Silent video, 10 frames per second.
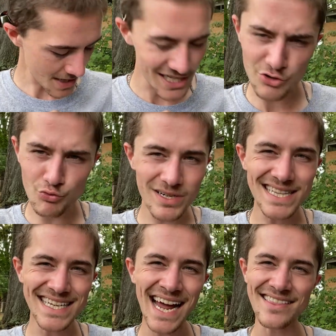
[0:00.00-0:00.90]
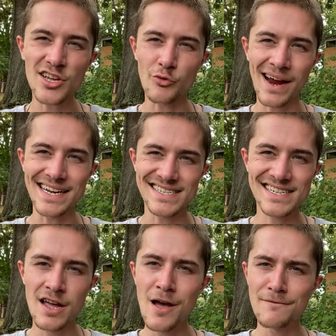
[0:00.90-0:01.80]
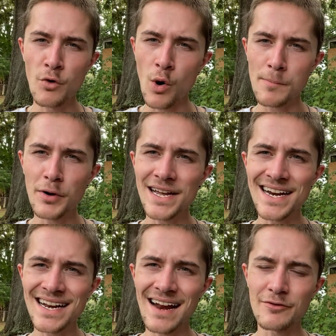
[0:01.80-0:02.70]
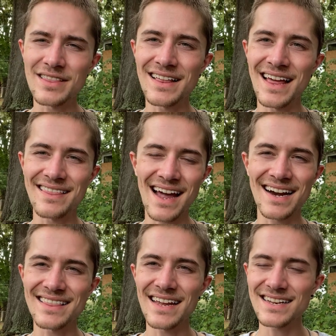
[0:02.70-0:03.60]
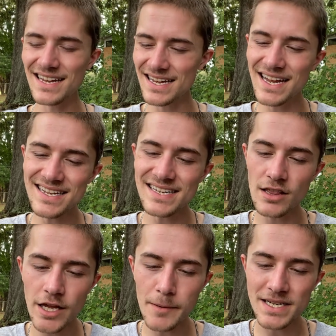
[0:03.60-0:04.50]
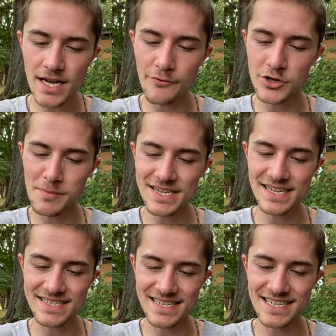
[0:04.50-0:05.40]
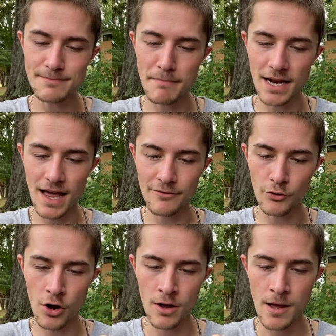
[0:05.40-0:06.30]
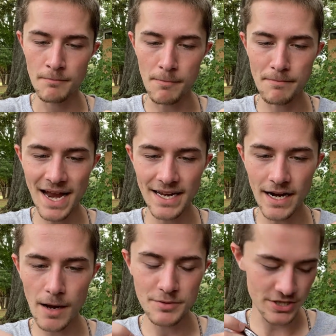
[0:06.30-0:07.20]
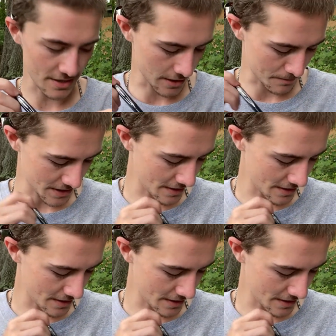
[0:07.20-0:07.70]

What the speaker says: It's really not the greatest for putting it in and everything like that kind of thing. It is a little bit tough, which makes sense. This is metal after all, but bending it up just a little bit.